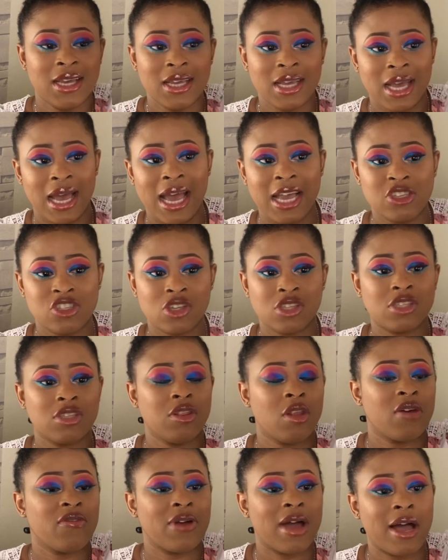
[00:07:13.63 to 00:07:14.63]
I just
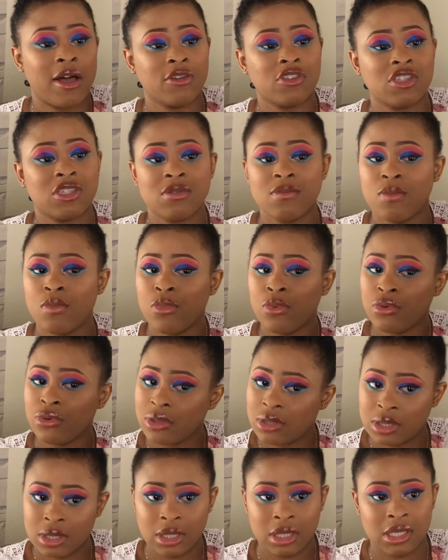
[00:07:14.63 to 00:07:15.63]
love how smooth
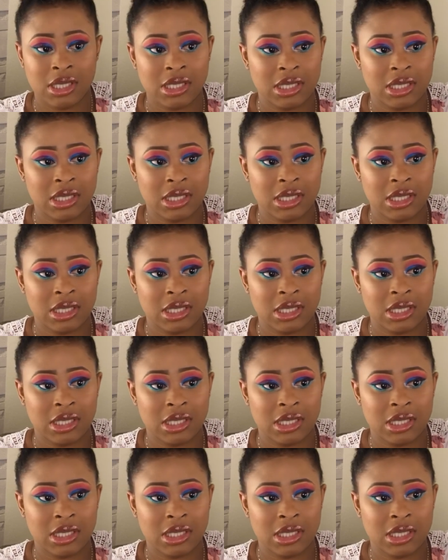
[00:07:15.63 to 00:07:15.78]
this